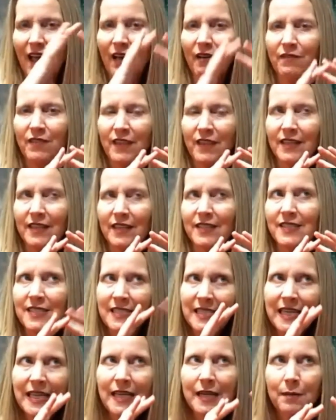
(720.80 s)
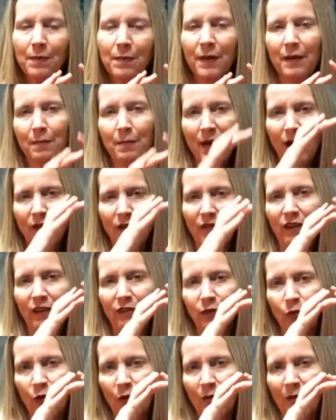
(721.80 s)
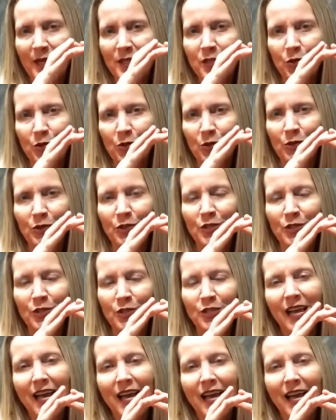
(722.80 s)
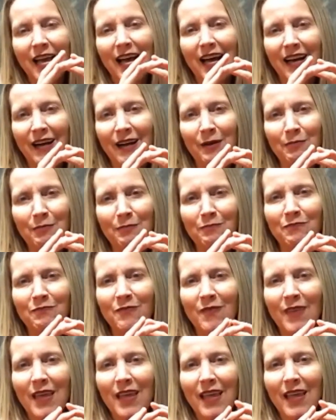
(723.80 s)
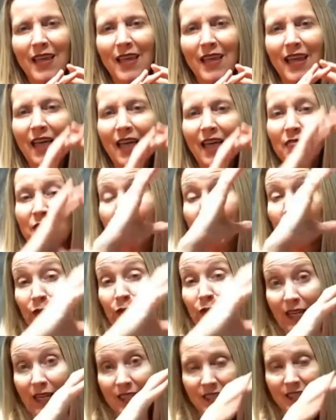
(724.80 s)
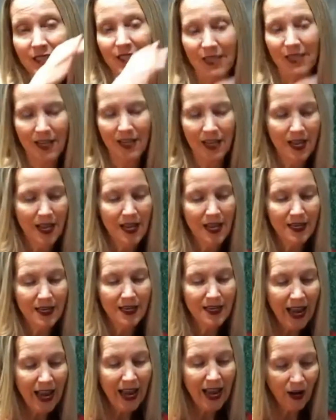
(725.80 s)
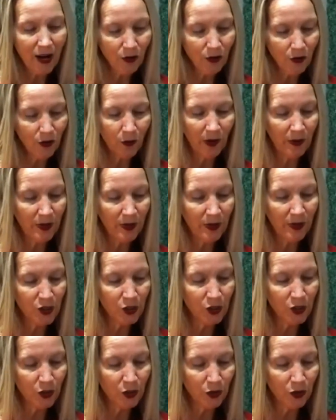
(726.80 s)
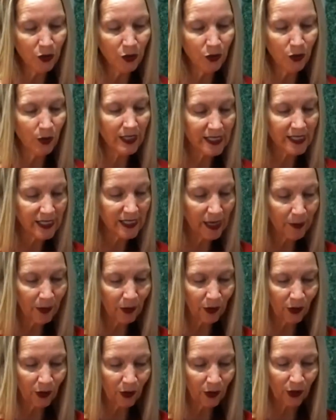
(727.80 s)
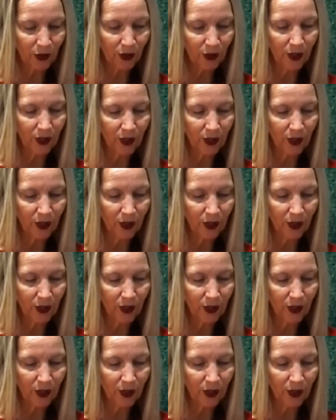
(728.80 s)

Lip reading: of the deep pelvic floor muscles, the front. Now we would do similar